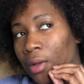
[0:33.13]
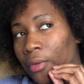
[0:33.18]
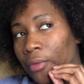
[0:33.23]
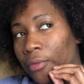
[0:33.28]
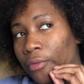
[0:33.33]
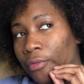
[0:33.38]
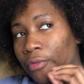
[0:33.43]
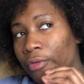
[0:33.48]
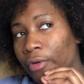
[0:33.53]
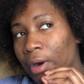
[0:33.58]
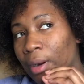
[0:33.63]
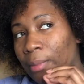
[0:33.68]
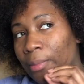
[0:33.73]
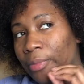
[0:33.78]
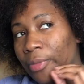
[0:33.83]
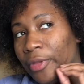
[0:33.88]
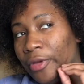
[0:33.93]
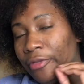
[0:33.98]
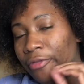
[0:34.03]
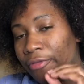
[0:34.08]

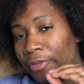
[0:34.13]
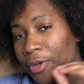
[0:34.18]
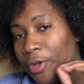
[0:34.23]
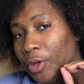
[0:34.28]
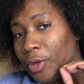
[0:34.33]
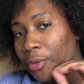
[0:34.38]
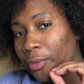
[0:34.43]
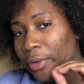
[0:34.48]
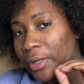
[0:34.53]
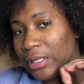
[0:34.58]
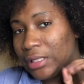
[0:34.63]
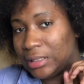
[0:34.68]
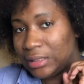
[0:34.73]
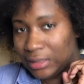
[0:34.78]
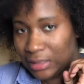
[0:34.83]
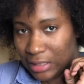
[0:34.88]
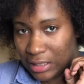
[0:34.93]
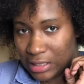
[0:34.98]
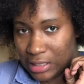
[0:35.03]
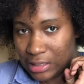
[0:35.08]
from the fenugreek
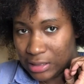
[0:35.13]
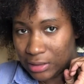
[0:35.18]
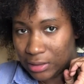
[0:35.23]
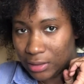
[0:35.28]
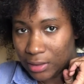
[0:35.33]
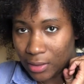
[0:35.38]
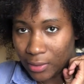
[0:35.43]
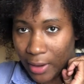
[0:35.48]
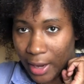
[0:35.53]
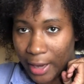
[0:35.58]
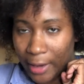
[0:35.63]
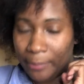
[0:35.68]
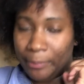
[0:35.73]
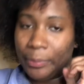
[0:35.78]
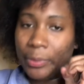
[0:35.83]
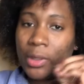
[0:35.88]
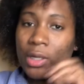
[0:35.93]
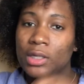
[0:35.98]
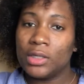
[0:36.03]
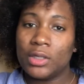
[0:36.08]
seeds, okay?
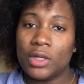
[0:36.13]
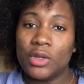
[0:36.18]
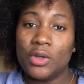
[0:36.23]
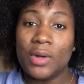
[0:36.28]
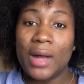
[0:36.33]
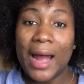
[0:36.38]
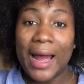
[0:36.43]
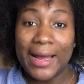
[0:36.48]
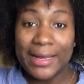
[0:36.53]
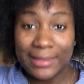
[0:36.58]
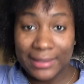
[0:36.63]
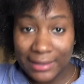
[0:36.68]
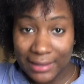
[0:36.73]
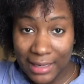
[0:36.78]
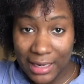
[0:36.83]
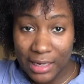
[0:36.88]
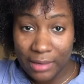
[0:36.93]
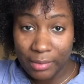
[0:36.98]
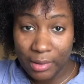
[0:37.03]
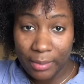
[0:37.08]
So you guys
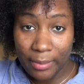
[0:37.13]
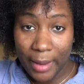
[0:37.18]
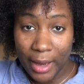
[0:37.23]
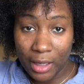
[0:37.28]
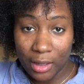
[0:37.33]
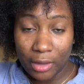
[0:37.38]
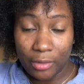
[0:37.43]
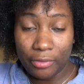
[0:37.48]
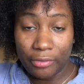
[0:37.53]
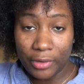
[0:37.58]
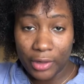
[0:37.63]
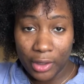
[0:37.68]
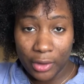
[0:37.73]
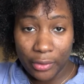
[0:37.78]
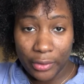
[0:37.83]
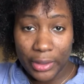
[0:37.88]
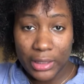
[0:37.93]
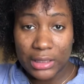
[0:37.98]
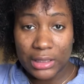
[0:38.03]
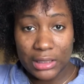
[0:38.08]
seen me make the
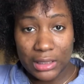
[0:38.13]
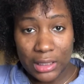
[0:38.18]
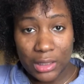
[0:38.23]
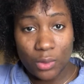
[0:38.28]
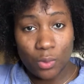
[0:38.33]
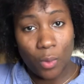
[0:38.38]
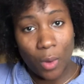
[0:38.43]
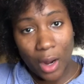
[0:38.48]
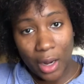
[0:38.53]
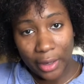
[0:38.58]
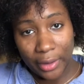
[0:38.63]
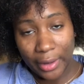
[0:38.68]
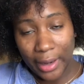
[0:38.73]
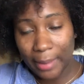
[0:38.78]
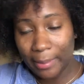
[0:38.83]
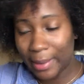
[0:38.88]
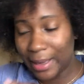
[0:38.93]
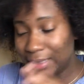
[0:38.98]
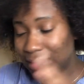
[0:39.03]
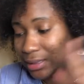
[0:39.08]
fenugreek seed water. I
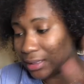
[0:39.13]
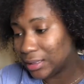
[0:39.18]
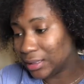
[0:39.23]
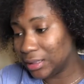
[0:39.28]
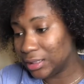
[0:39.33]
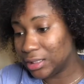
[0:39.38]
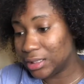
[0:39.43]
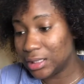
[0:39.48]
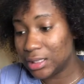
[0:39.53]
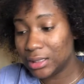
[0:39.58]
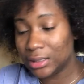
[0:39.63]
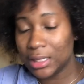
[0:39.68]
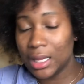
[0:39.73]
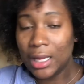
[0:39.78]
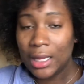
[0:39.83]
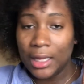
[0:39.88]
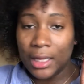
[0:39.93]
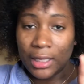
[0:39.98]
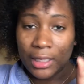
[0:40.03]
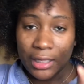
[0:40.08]
basically just
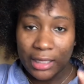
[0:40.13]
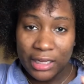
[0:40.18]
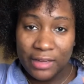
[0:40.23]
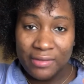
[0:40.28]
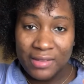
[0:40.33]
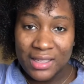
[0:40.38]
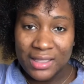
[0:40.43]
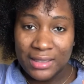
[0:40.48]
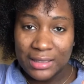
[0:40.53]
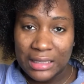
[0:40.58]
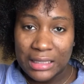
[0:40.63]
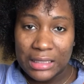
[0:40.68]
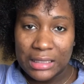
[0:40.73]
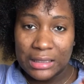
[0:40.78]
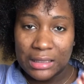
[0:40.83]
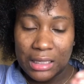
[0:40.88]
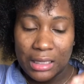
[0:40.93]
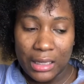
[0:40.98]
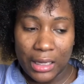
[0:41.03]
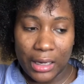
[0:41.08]
leave the
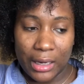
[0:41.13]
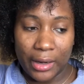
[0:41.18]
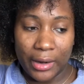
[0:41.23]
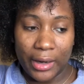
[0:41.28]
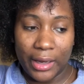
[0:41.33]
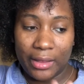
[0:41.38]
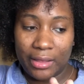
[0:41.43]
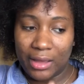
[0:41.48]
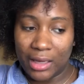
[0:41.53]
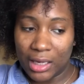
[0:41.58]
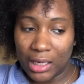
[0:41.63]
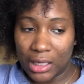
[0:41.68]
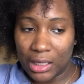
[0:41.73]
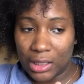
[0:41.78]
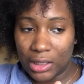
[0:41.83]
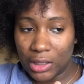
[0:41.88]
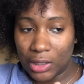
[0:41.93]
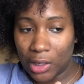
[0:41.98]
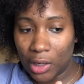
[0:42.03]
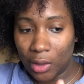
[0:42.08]
seeds in there and
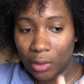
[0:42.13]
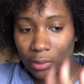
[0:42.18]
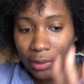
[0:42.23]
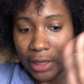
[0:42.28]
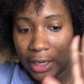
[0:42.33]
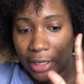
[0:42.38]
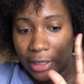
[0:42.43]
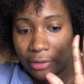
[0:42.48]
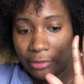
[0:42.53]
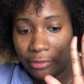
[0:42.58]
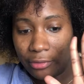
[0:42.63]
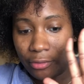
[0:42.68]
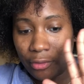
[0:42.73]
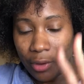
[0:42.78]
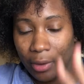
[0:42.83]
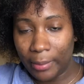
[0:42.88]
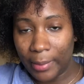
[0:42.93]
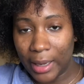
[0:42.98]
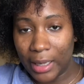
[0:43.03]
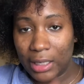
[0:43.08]
then, you know, let it
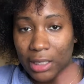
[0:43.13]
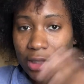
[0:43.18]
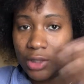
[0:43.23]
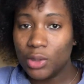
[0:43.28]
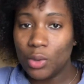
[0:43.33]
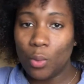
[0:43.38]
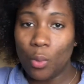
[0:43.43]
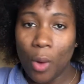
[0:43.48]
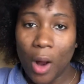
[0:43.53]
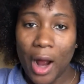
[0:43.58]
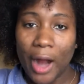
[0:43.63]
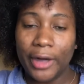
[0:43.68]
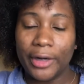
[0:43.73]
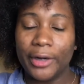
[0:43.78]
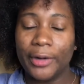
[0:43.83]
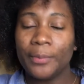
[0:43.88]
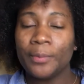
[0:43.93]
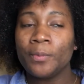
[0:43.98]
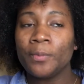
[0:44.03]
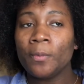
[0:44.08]
formate into
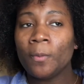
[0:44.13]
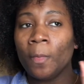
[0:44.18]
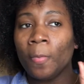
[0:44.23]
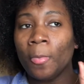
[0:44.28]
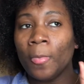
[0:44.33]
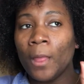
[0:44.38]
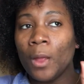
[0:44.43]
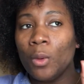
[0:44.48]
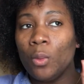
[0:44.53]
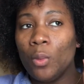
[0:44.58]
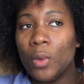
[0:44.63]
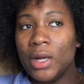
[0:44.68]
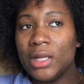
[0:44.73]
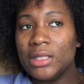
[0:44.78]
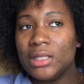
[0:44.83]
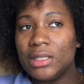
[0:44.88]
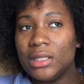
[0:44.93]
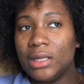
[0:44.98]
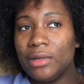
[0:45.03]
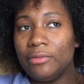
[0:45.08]
water.
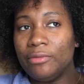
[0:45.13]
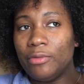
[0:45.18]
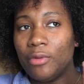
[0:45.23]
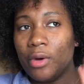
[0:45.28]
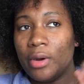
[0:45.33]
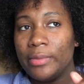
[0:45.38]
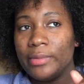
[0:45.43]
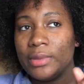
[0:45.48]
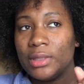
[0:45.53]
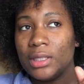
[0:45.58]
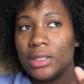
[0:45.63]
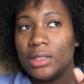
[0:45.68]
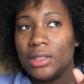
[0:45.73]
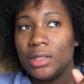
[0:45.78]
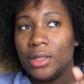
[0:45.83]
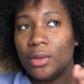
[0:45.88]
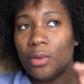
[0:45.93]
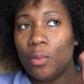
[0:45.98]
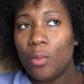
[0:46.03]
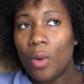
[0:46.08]
Once it forms
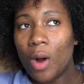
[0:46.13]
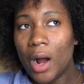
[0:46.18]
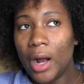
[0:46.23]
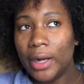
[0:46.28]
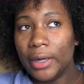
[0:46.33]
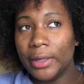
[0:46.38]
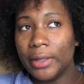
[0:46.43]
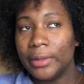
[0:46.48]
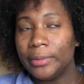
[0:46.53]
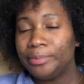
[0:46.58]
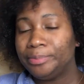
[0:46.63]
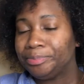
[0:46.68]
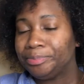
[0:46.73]
into the water,